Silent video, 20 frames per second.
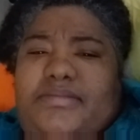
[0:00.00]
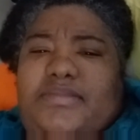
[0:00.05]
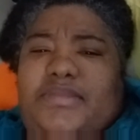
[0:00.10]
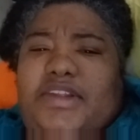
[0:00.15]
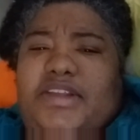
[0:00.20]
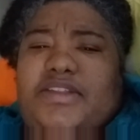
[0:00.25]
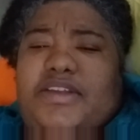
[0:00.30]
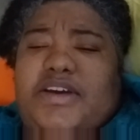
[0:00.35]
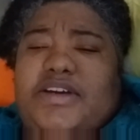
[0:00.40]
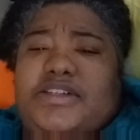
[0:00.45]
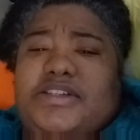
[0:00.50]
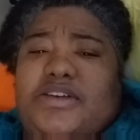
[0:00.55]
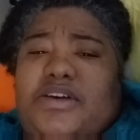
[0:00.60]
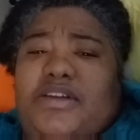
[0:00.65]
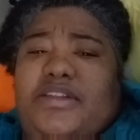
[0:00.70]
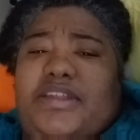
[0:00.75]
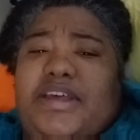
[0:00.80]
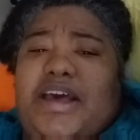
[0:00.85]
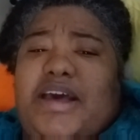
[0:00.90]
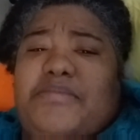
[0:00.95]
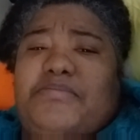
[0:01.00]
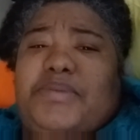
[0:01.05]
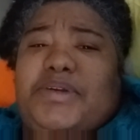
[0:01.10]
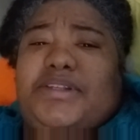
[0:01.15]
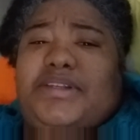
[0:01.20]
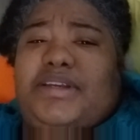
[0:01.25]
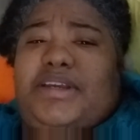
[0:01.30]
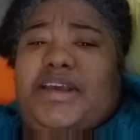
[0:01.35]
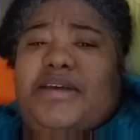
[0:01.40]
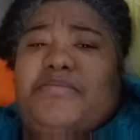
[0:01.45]
there's all that. But
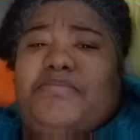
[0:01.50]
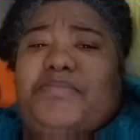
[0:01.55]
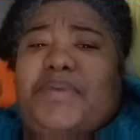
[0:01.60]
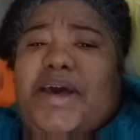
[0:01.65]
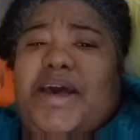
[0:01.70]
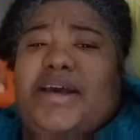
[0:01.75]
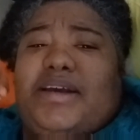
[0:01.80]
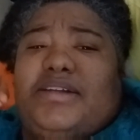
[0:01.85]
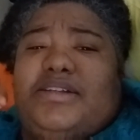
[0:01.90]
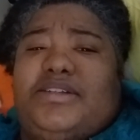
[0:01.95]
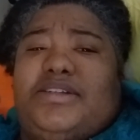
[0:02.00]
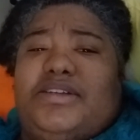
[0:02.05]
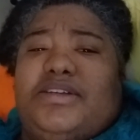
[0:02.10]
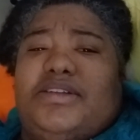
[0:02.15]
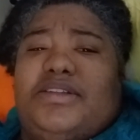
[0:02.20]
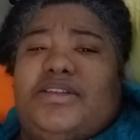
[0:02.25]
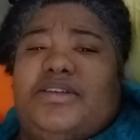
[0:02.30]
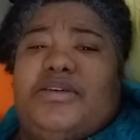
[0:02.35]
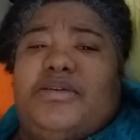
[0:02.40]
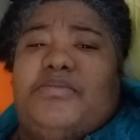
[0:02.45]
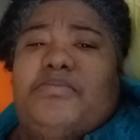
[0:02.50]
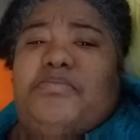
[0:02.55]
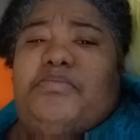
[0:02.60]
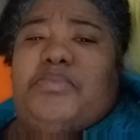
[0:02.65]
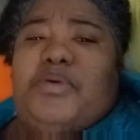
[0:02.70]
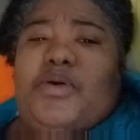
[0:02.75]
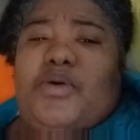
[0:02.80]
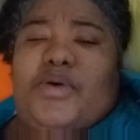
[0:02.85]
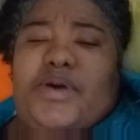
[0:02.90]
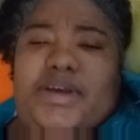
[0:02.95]
to get back to the
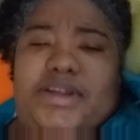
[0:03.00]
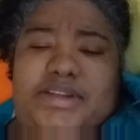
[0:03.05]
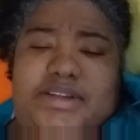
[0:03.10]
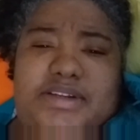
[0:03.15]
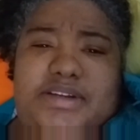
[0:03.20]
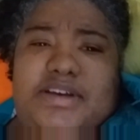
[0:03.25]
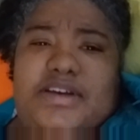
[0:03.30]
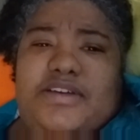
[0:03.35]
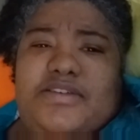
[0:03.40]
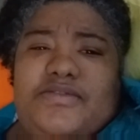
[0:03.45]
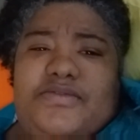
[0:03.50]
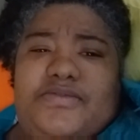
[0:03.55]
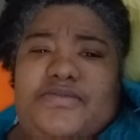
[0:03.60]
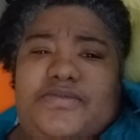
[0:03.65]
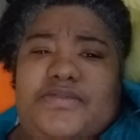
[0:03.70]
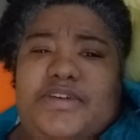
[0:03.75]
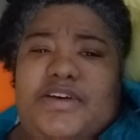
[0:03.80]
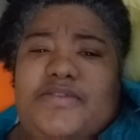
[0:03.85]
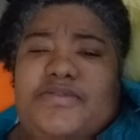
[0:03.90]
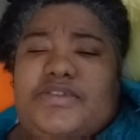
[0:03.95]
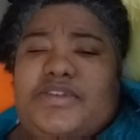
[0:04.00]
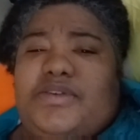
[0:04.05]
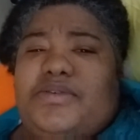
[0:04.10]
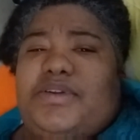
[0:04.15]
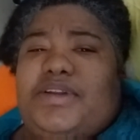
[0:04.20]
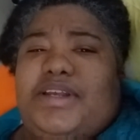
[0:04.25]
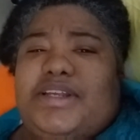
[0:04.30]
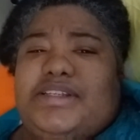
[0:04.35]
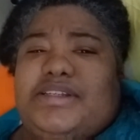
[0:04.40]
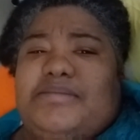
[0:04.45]
point of
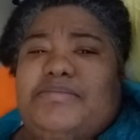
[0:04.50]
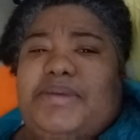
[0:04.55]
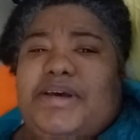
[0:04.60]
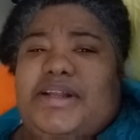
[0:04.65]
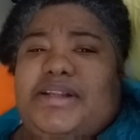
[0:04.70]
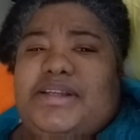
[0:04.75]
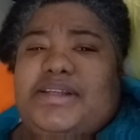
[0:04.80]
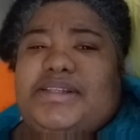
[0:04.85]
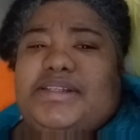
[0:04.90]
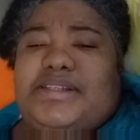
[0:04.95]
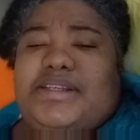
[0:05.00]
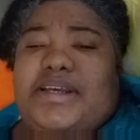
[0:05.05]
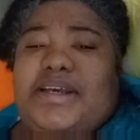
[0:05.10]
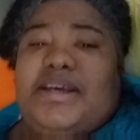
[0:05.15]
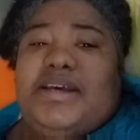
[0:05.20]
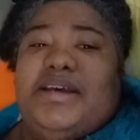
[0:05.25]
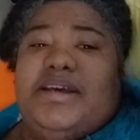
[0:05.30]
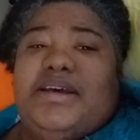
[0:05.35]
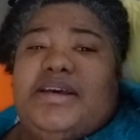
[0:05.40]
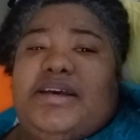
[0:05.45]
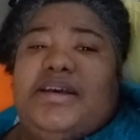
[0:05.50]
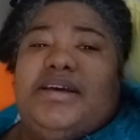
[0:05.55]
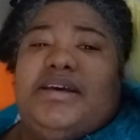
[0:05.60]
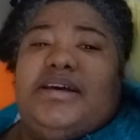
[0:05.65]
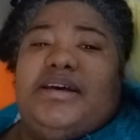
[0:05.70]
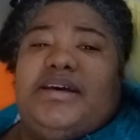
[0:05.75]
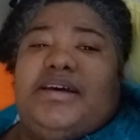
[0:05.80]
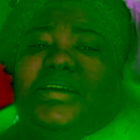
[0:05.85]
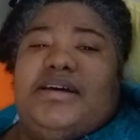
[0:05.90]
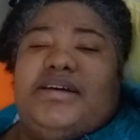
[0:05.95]
Tony Isabella's
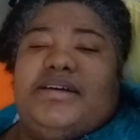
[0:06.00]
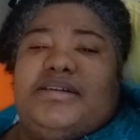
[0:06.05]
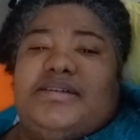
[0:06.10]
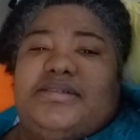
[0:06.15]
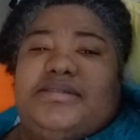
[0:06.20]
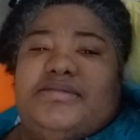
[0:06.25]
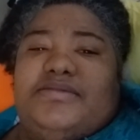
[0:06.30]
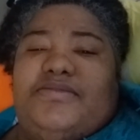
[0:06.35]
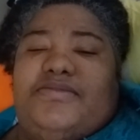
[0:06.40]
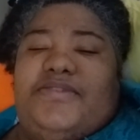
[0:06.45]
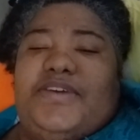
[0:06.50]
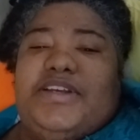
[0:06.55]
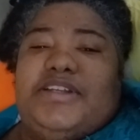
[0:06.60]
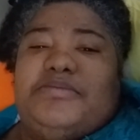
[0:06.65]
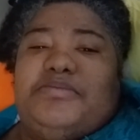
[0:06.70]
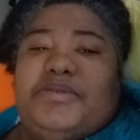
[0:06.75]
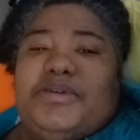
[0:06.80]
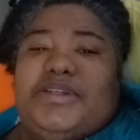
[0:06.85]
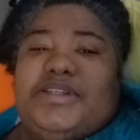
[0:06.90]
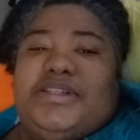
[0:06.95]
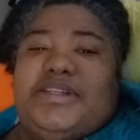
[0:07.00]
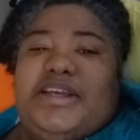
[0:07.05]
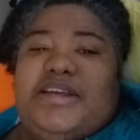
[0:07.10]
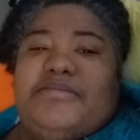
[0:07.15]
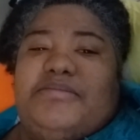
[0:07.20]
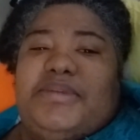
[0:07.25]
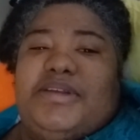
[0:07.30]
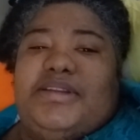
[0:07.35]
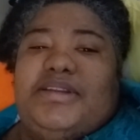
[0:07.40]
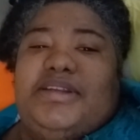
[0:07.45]
Facebook
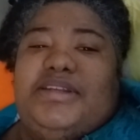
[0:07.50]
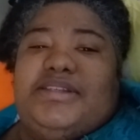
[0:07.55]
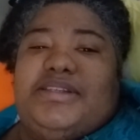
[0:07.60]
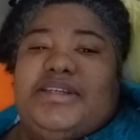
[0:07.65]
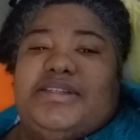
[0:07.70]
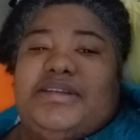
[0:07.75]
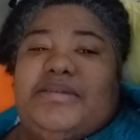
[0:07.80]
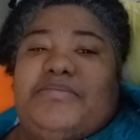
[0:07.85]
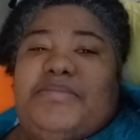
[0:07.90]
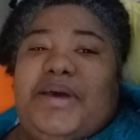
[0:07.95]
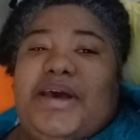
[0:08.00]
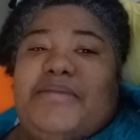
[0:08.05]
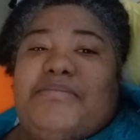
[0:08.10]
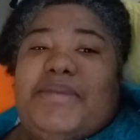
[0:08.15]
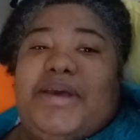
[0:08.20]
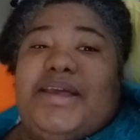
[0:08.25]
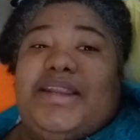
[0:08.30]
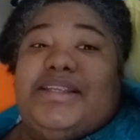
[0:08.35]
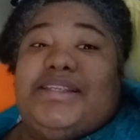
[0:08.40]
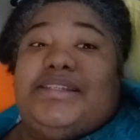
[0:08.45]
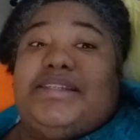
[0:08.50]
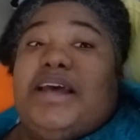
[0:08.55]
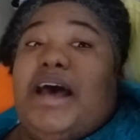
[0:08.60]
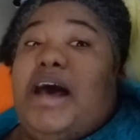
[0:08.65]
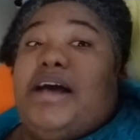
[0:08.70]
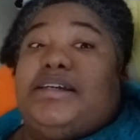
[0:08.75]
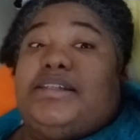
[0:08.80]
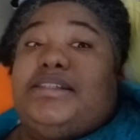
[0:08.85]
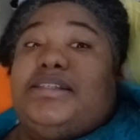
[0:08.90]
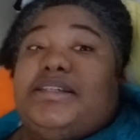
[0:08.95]
statement, he says that Batman is
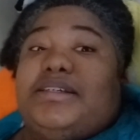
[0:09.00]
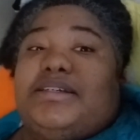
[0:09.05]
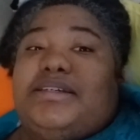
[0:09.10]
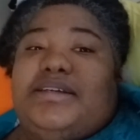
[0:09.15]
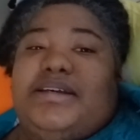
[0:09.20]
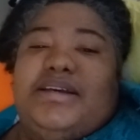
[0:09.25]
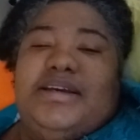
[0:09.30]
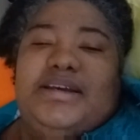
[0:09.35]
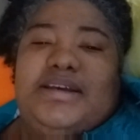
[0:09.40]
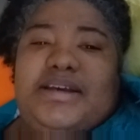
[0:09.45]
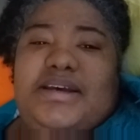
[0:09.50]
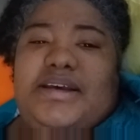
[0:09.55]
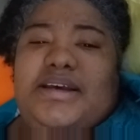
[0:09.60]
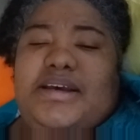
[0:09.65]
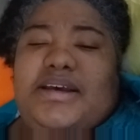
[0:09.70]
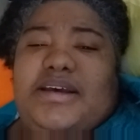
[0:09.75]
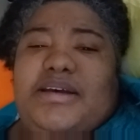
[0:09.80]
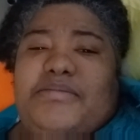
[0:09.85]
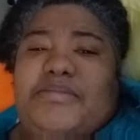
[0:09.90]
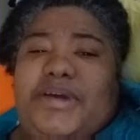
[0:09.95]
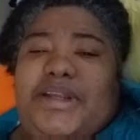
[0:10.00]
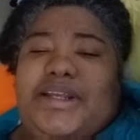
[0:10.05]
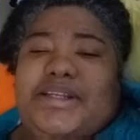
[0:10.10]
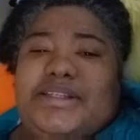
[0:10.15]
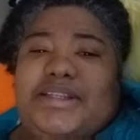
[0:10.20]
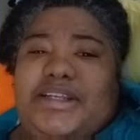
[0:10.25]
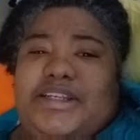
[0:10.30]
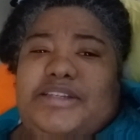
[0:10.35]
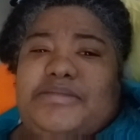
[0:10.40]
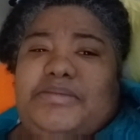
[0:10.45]
toxic, but he
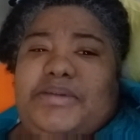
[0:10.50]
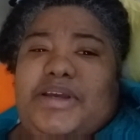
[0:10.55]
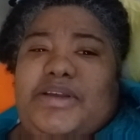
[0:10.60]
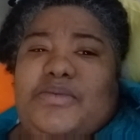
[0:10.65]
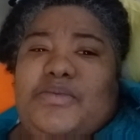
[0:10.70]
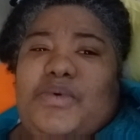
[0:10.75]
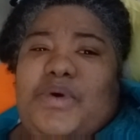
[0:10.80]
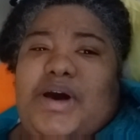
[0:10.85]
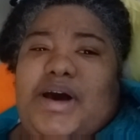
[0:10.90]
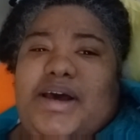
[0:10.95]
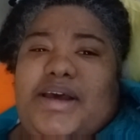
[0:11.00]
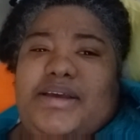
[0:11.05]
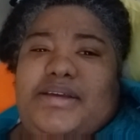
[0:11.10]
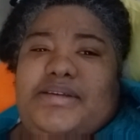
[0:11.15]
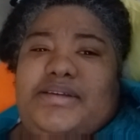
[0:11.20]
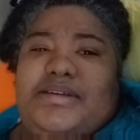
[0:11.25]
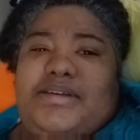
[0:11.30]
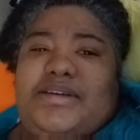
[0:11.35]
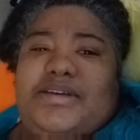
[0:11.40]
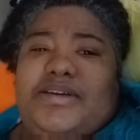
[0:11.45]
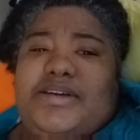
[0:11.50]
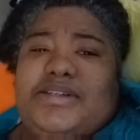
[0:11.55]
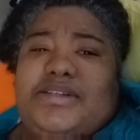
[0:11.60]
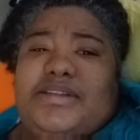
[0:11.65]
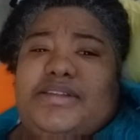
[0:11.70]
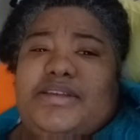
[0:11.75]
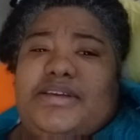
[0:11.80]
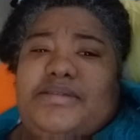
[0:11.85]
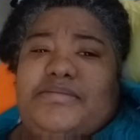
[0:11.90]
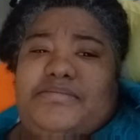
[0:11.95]
doesn't explain why. Here's the
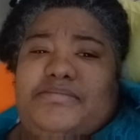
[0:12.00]
thing.